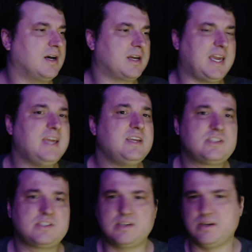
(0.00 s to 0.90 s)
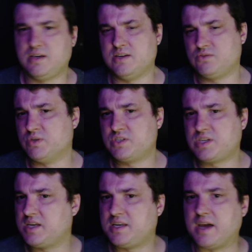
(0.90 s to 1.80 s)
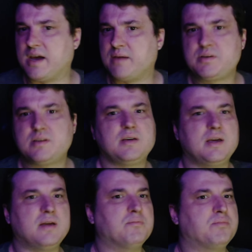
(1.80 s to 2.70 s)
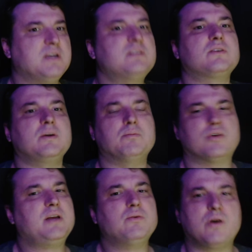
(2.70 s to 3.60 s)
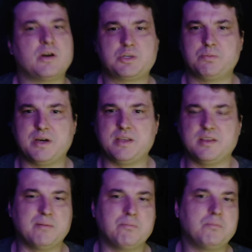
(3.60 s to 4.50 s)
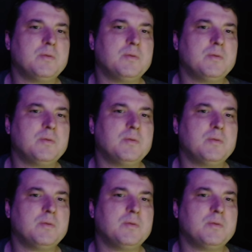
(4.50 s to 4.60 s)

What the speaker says: Case was kidnapped and basically brainwashed by them.